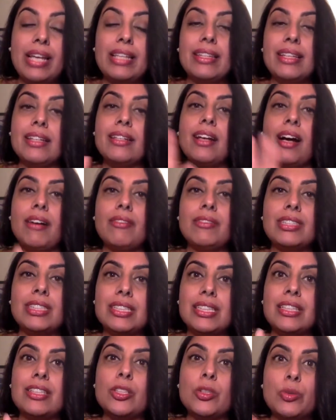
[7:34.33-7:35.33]
And then
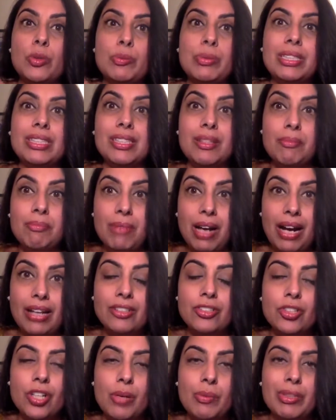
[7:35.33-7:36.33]
obviously there will be some
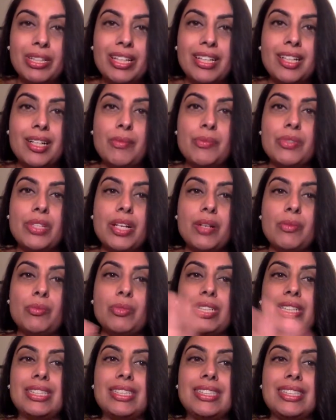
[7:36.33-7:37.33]
mind drama that comes up
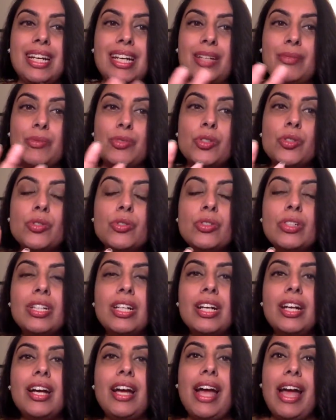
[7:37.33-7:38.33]
when it's time to
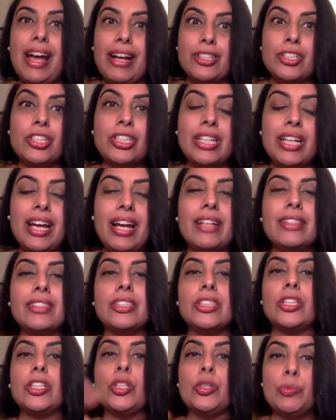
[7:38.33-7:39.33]
actually
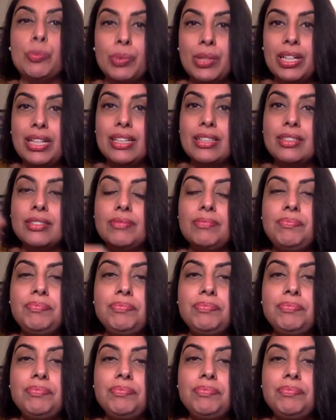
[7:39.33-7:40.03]
execute, but